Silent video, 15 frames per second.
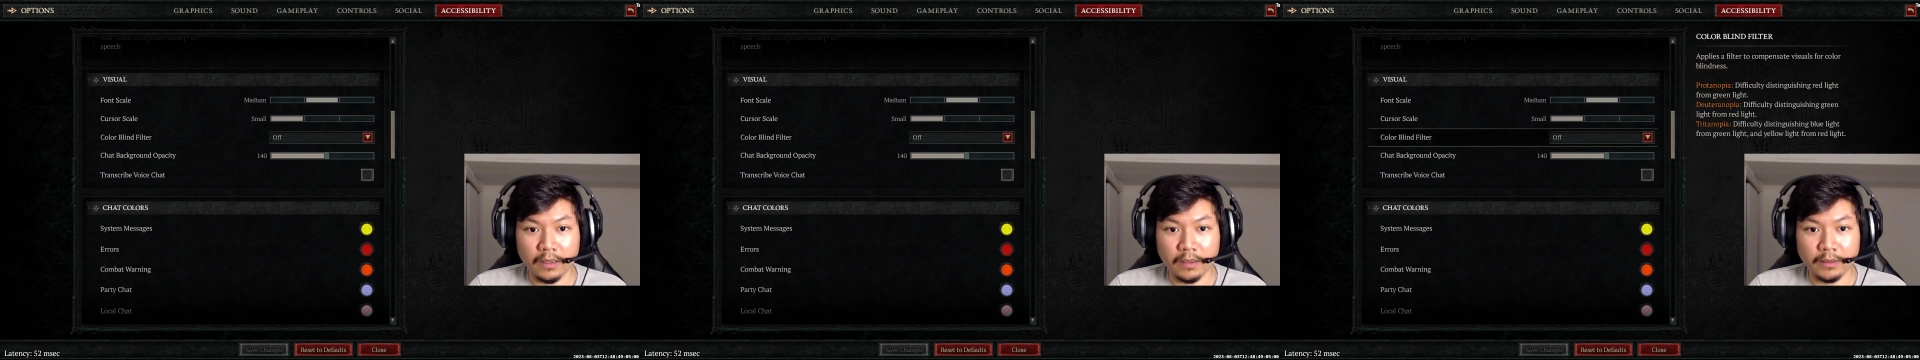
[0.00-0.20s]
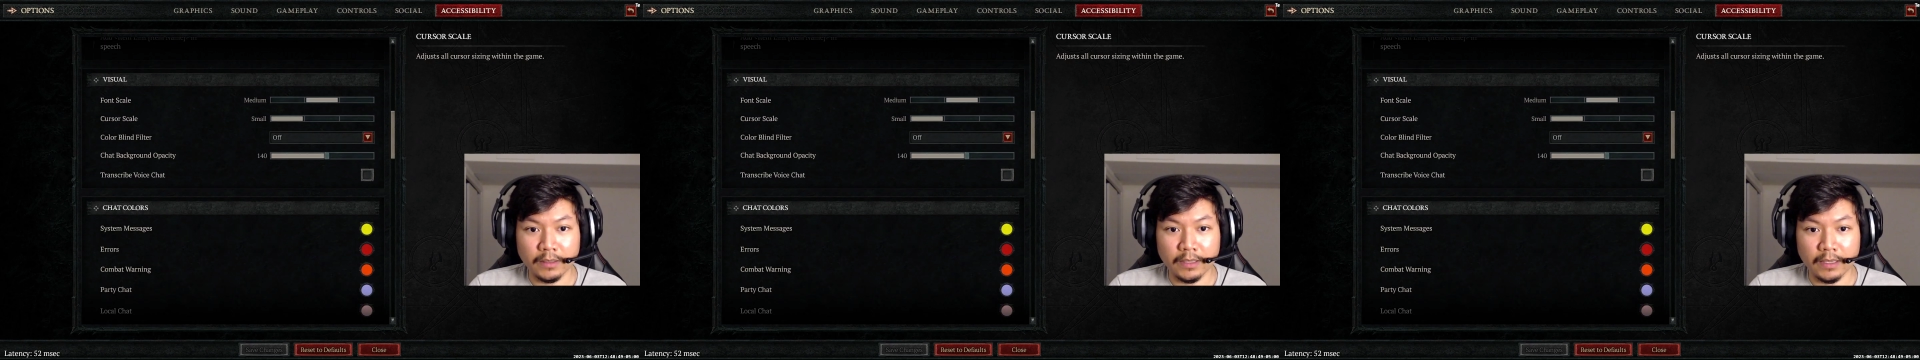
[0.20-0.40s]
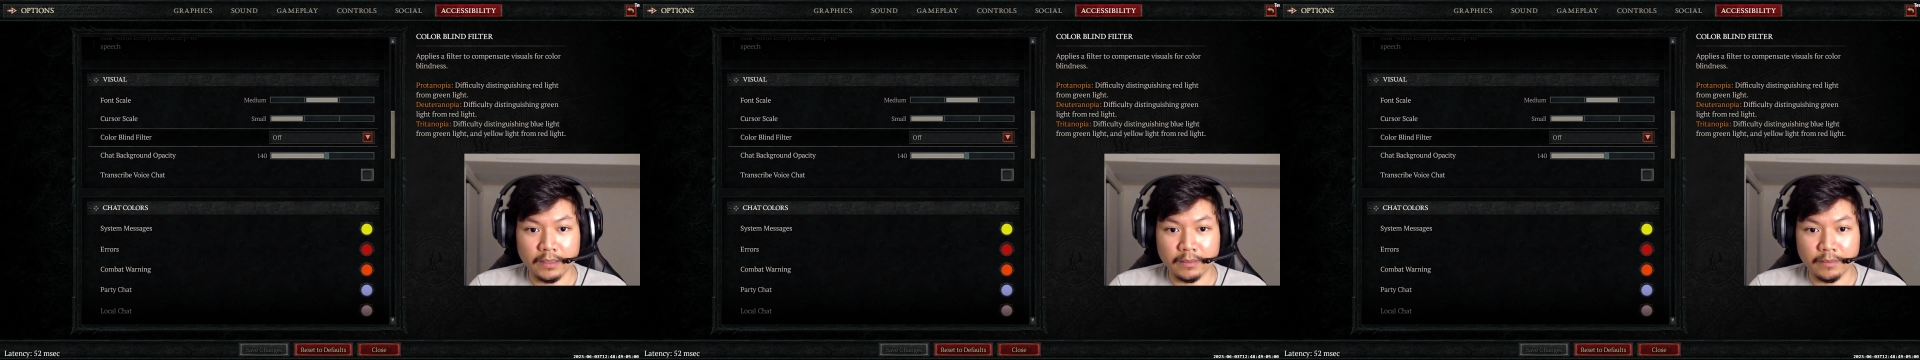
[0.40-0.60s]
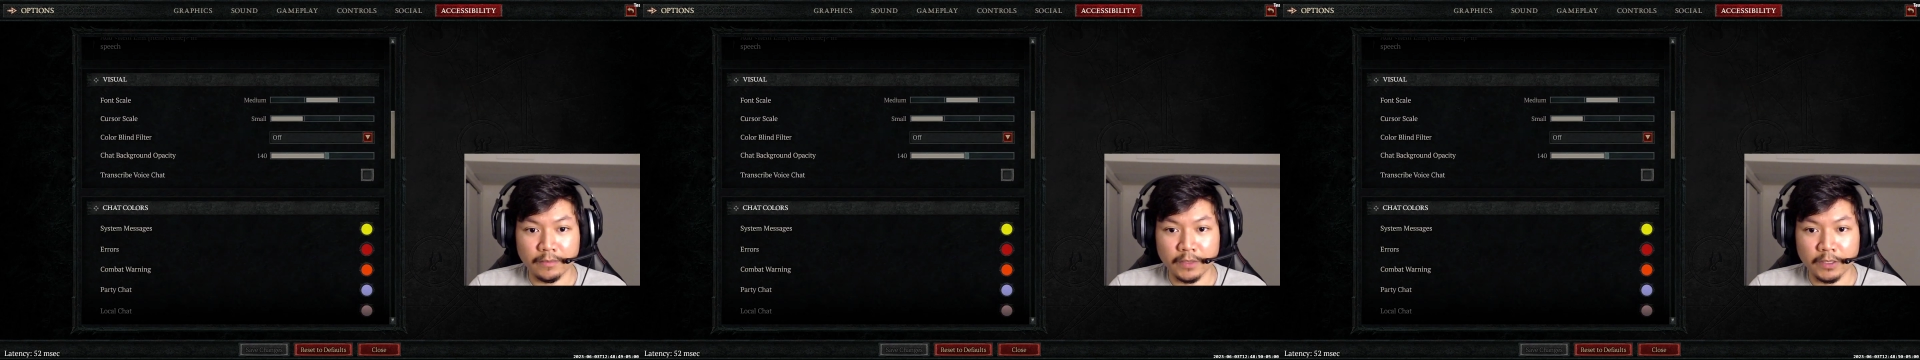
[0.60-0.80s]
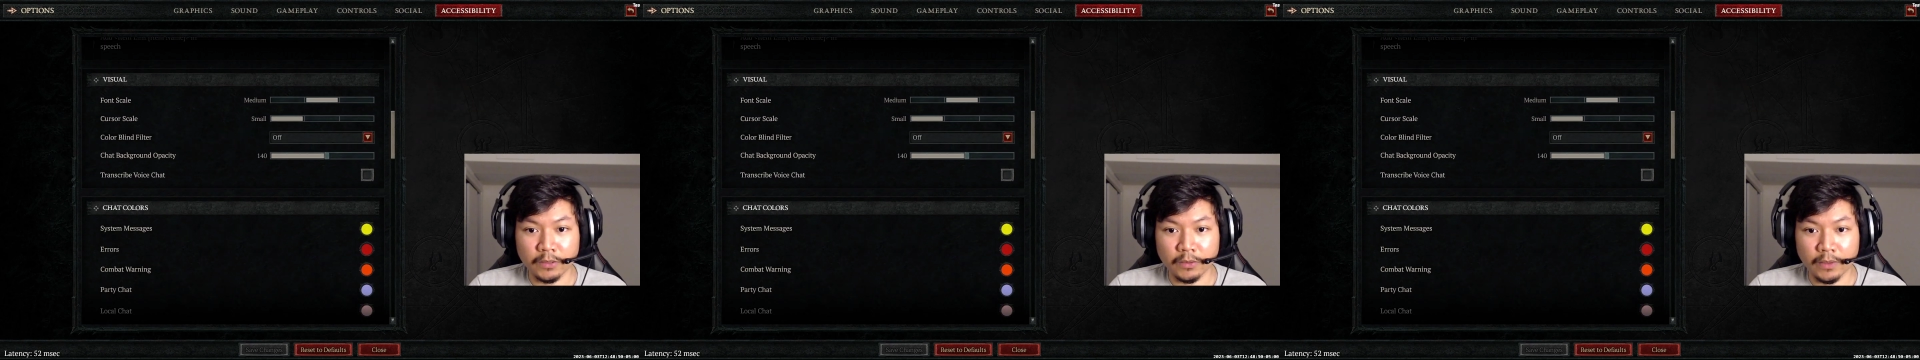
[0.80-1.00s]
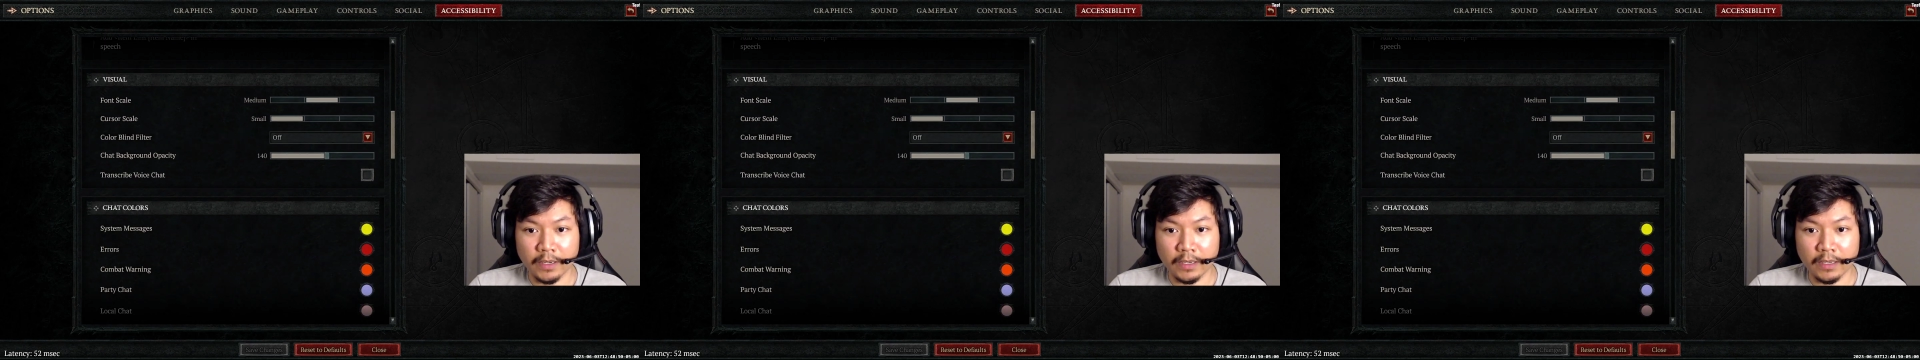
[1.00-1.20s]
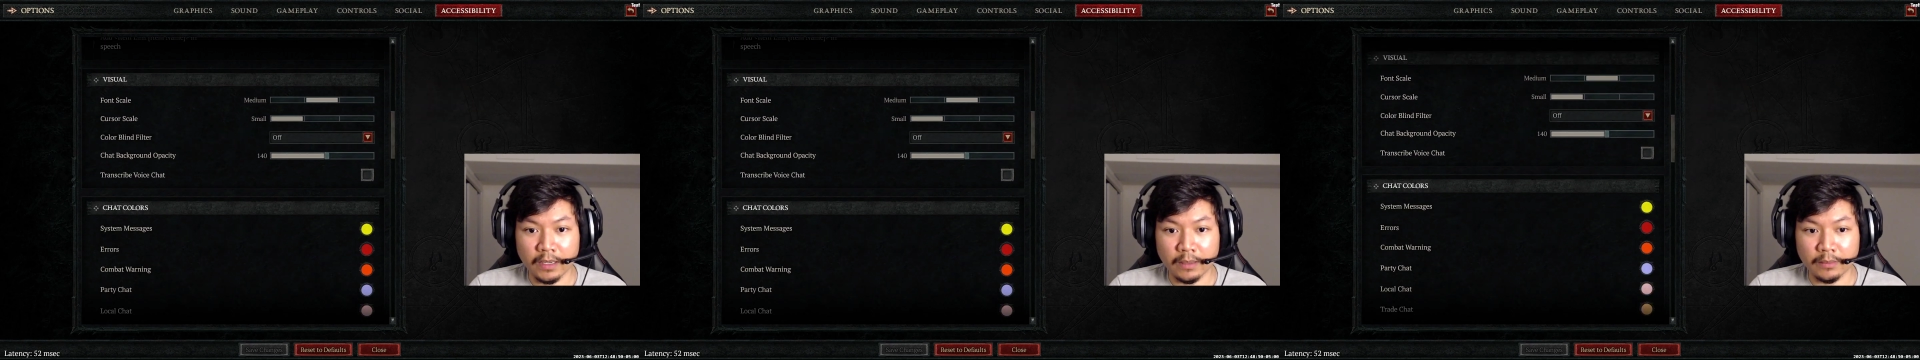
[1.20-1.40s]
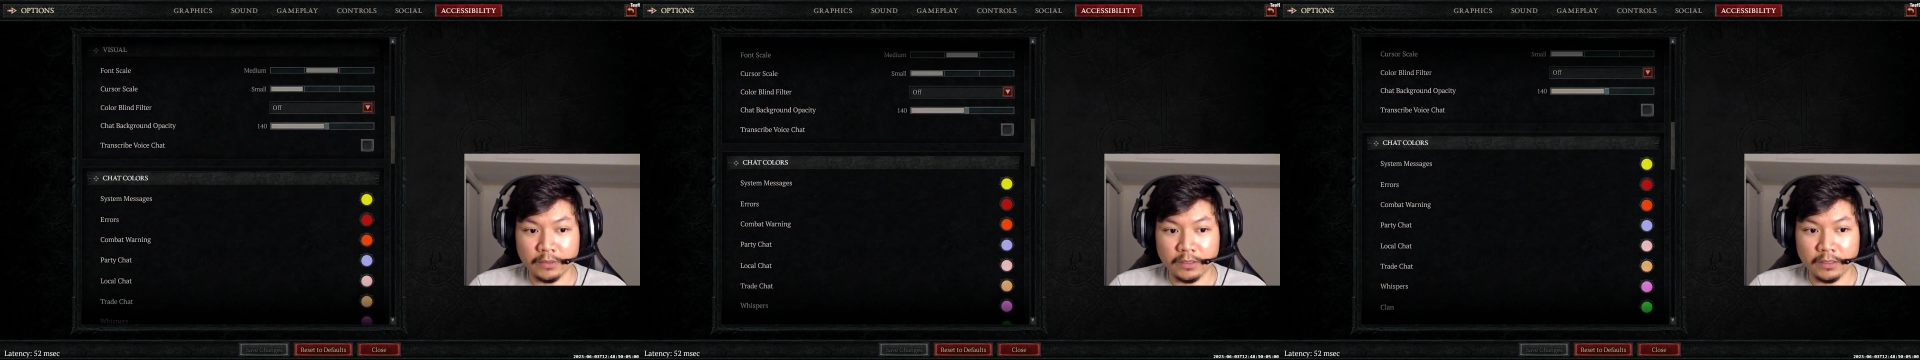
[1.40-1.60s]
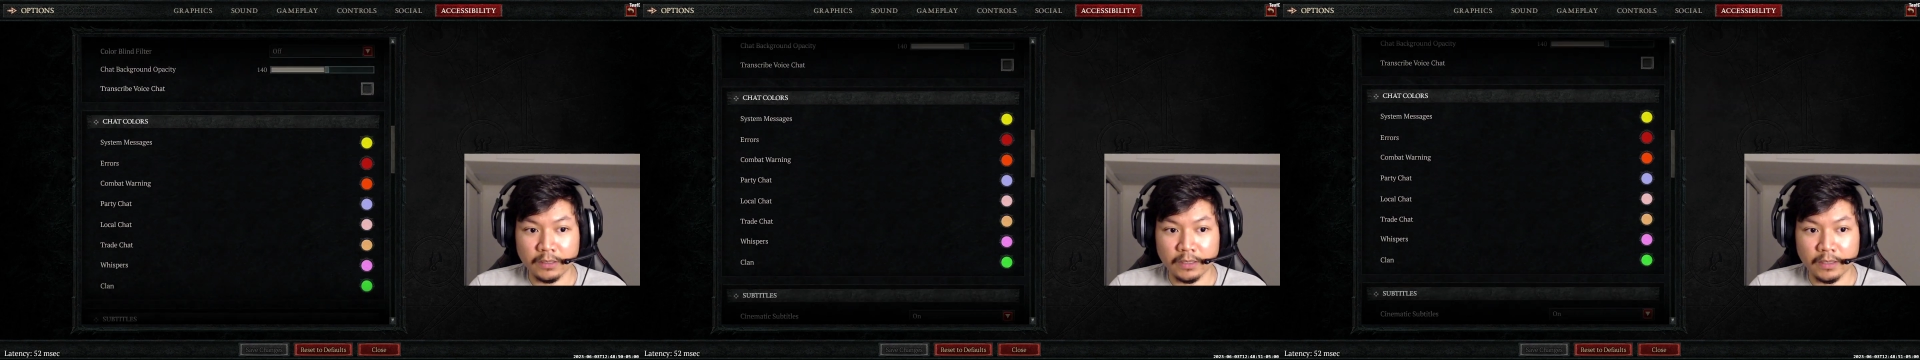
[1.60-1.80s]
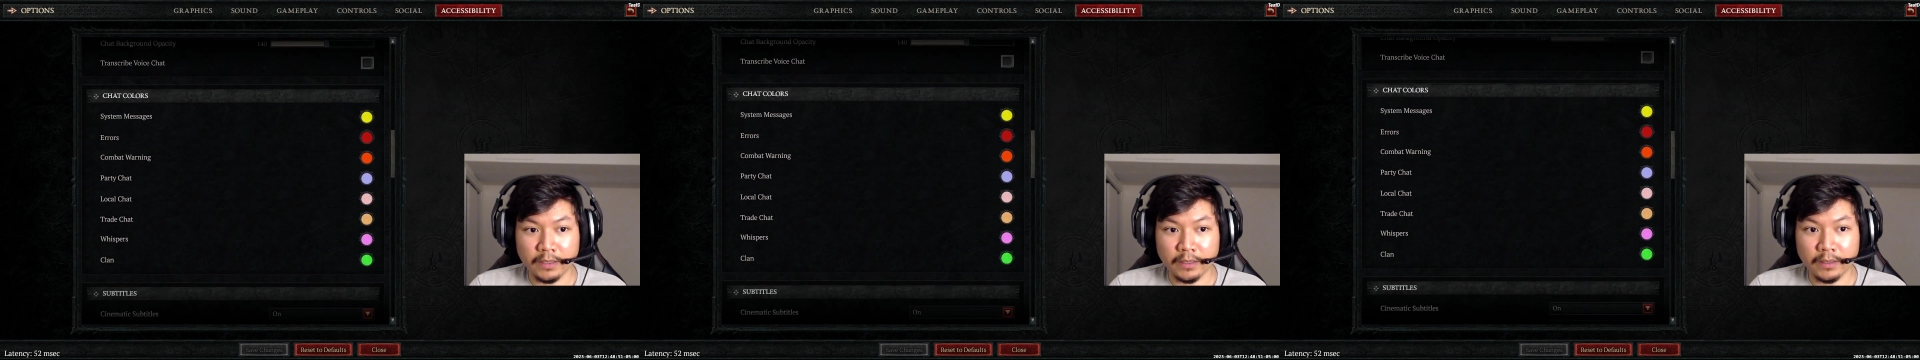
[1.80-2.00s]
you got some visual aid options
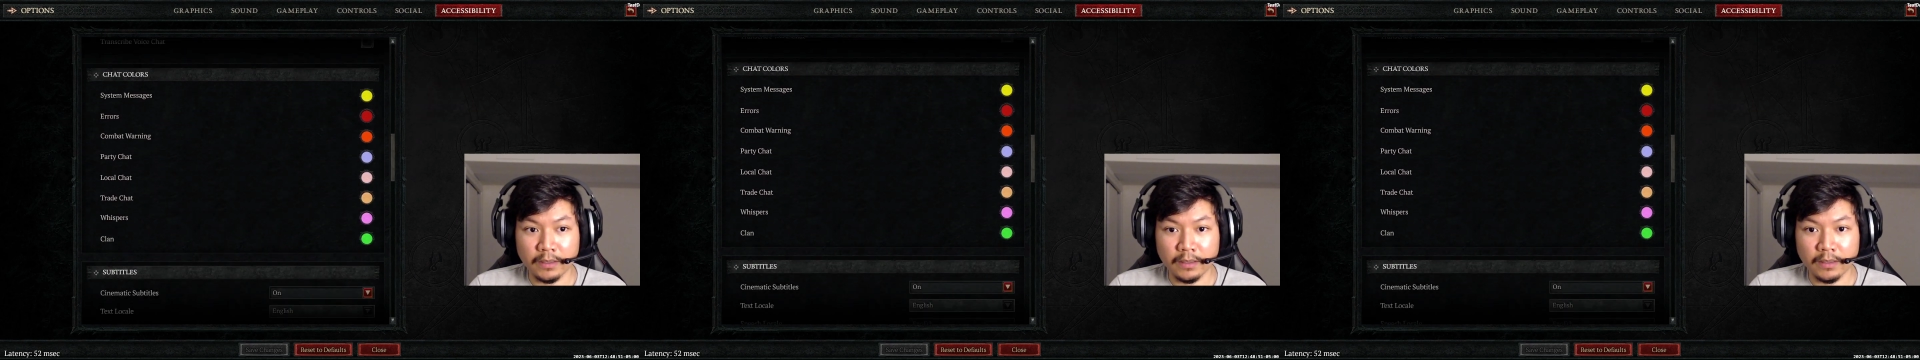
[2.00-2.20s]
here,